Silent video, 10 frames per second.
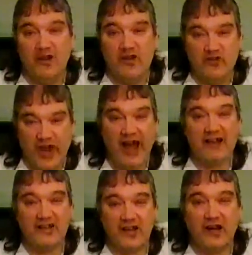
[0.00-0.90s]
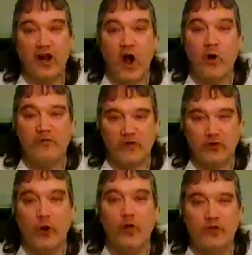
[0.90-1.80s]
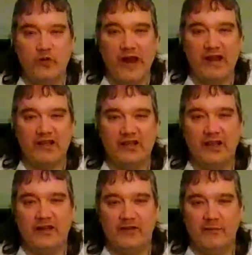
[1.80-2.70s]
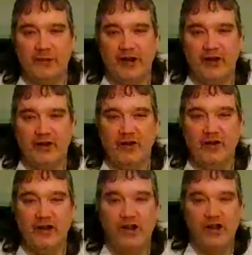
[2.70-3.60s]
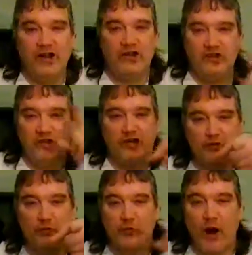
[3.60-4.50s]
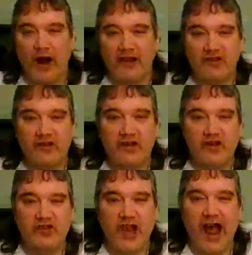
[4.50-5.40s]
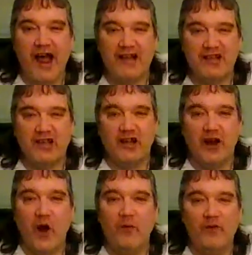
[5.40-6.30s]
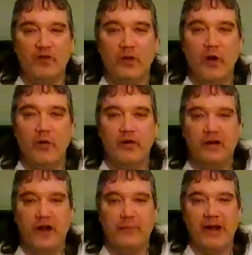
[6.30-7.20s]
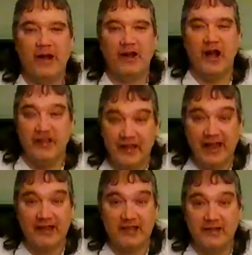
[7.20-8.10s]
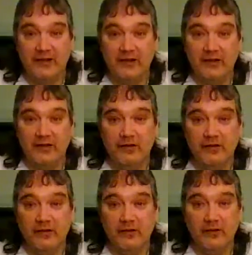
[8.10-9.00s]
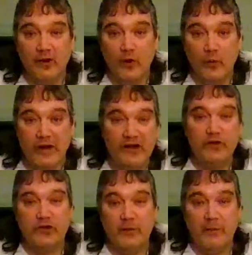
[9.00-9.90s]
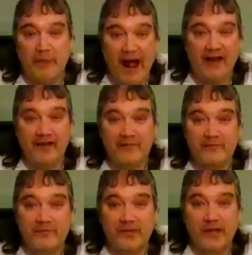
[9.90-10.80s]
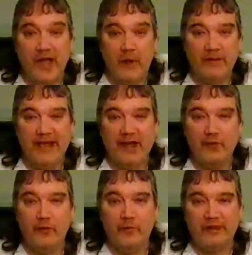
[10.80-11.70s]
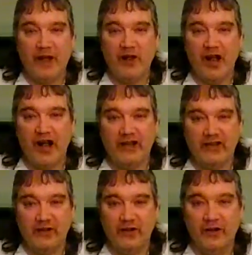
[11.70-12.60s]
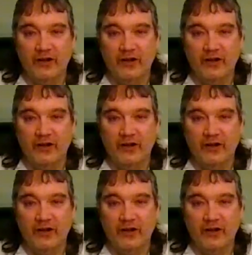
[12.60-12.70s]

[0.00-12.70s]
China's going to overthrow the United States of America. Just you watch. China's going to overthrow America unless we do something about it. And we can't do it without God either.